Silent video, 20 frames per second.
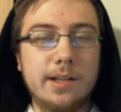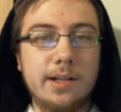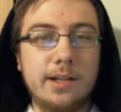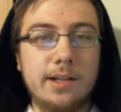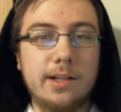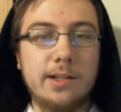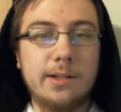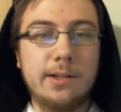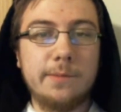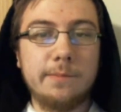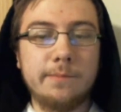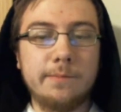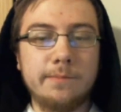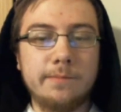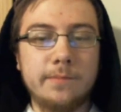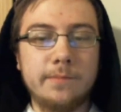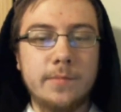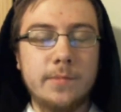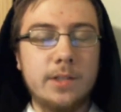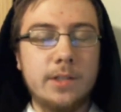
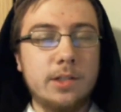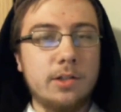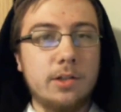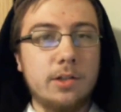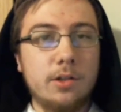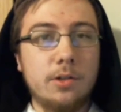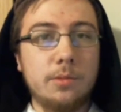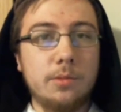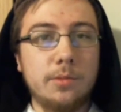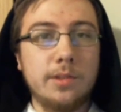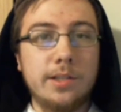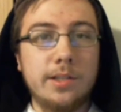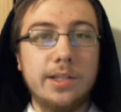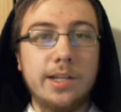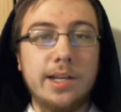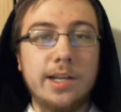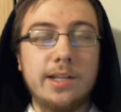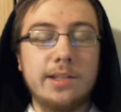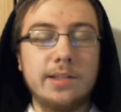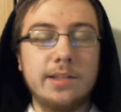Hope to see you
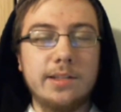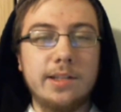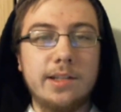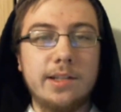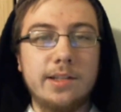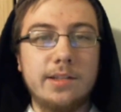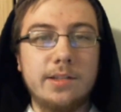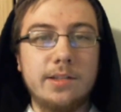guys again